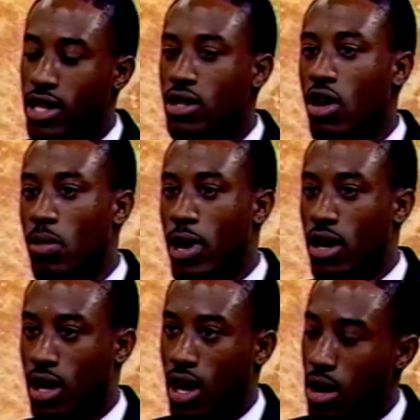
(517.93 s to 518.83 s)
It's all
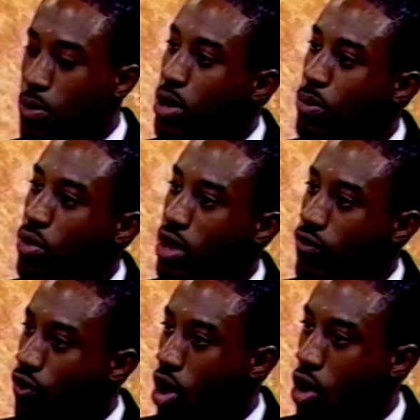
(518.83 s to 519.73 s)
about getting people
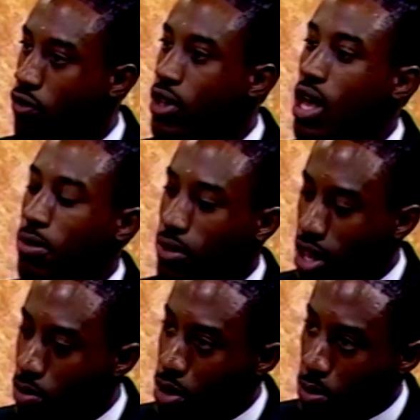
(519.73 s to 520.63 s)
involved,
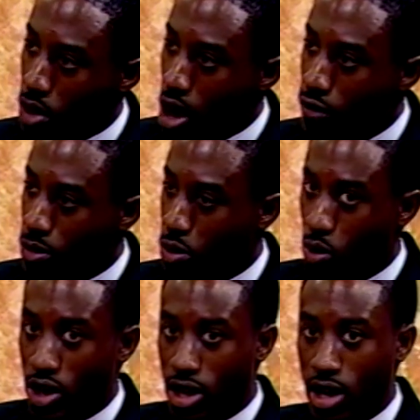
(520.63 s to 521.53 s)
getting people comfortable
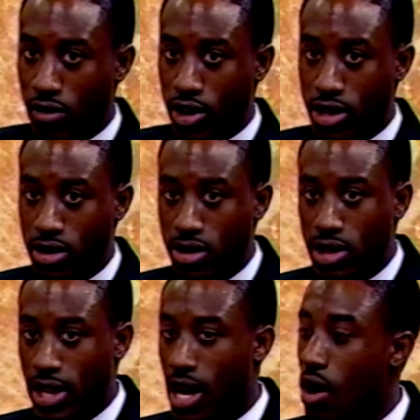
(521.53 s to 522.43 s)
with Young Investors.
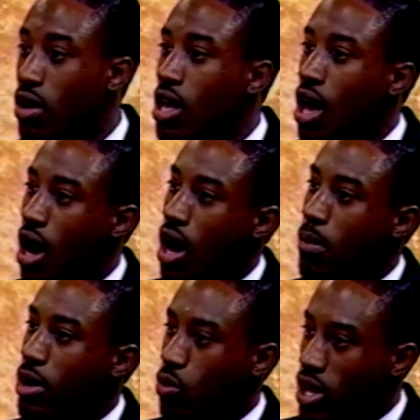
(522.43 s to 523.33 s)
Check it out.
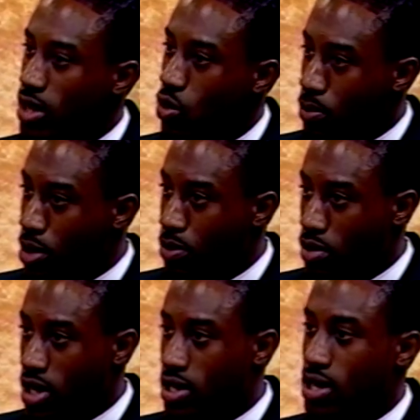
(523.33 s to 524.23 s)
What people
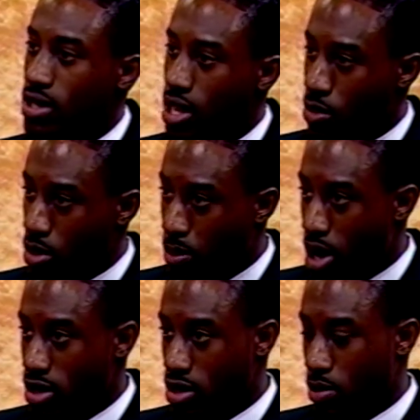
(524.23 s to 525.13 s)
need to understand with the
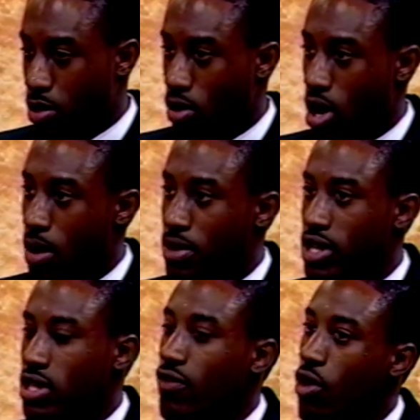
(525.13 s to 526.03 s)
partnership program
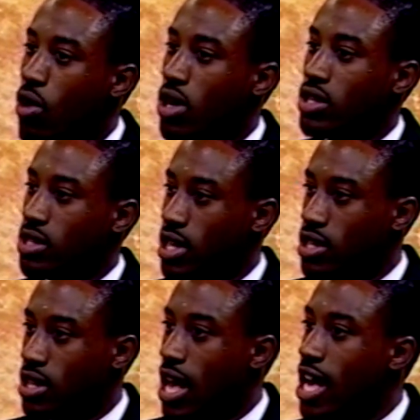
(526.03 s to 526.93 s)
is if an
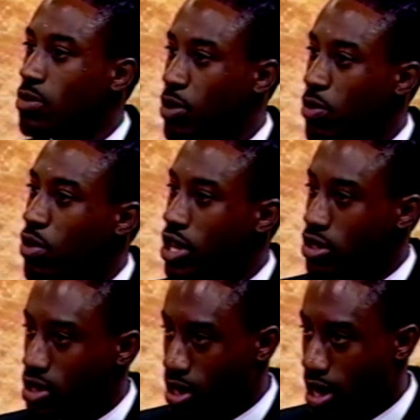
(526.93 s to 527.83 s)
organization has people
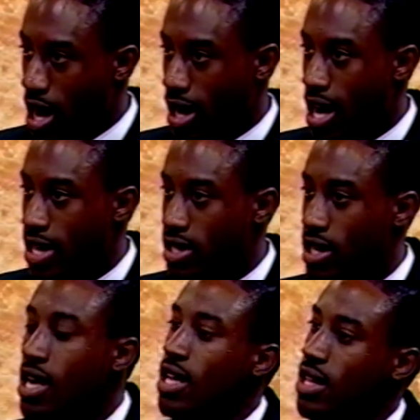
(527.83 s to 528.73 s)
interested in our
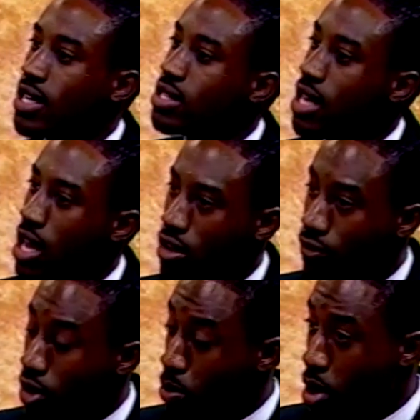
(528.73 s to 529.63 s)
content, they can sign up
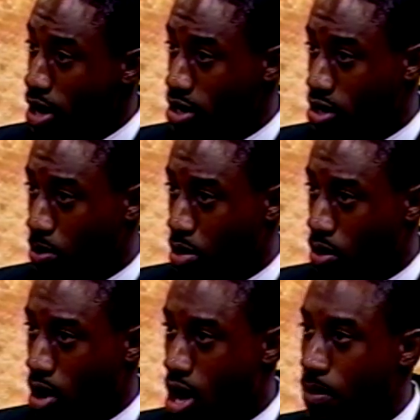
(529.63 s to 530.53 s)
for the partnership
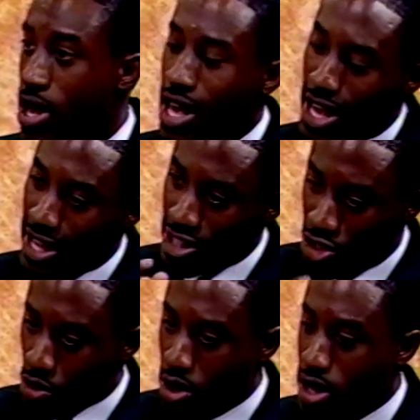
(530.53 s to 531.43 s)
program and
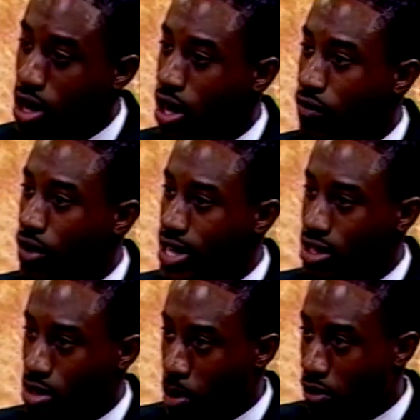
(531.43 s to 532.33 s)
join Young
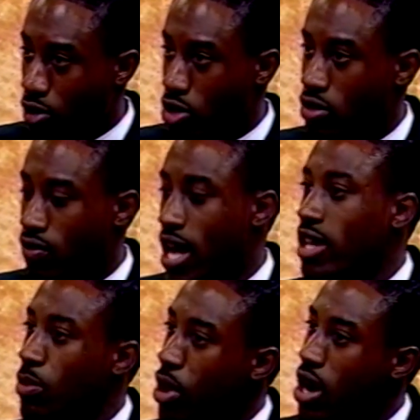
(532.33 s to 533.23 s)
Investors by virtue of that.
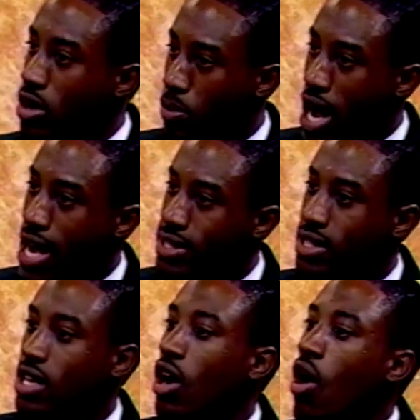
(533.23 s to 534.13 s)
The partner buys in,
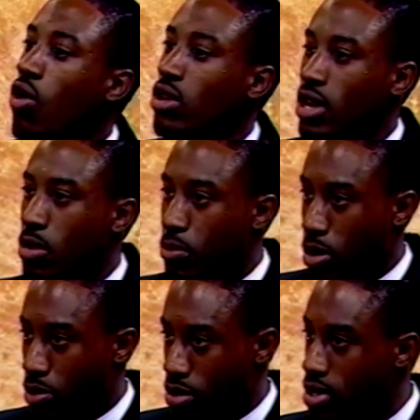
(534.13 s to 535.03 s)
and all of their
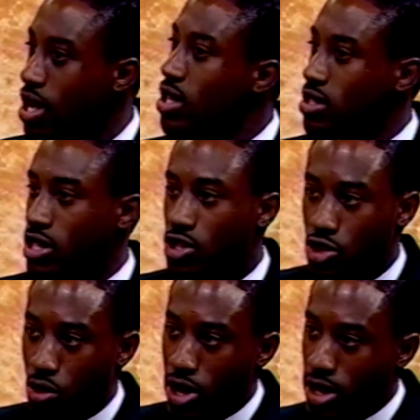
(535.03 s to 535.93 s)
members just
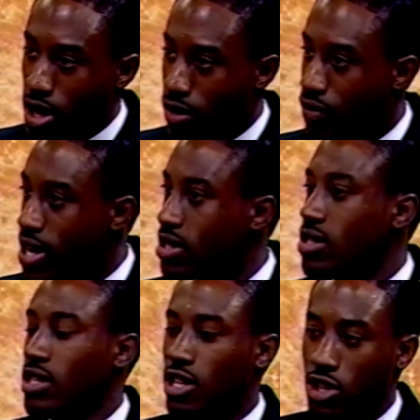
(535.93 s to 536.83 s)
join Young
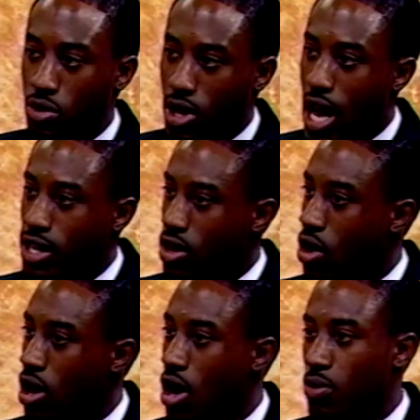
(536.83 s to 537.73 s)
Investors and can utilize
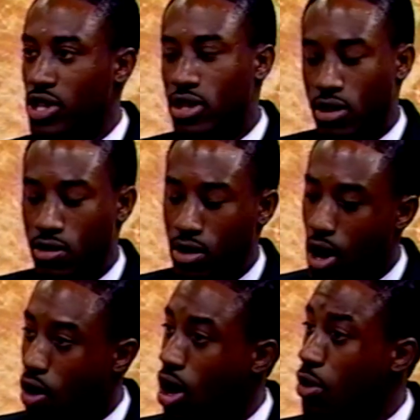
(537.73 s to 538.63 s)
all our research,
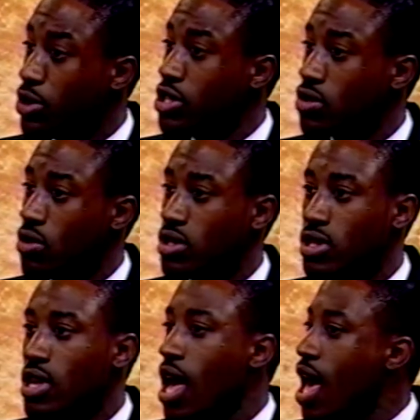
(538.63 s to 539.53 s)
all our
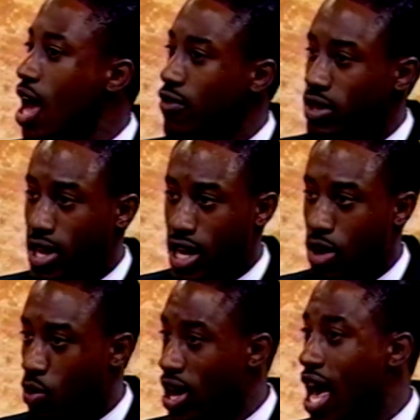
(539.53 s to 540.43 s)
resources, everything
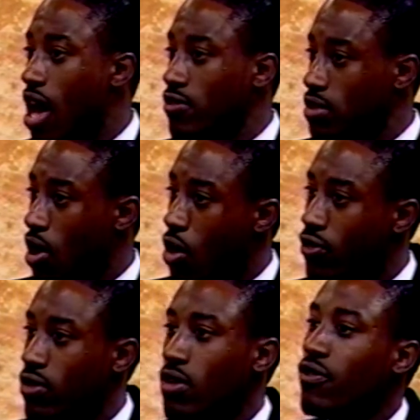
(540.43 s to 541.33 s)
that we have to
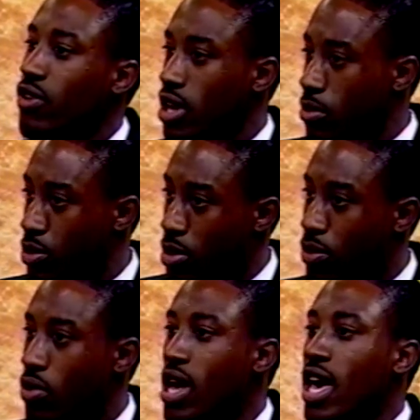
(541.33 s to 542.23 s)
offer for their
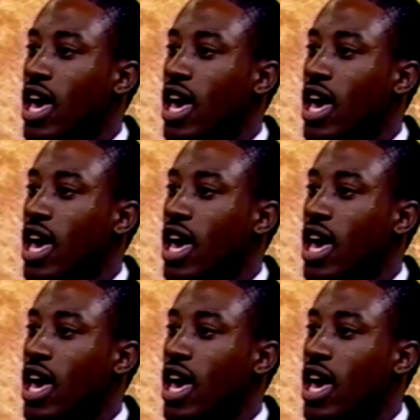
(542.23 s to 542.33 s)
people.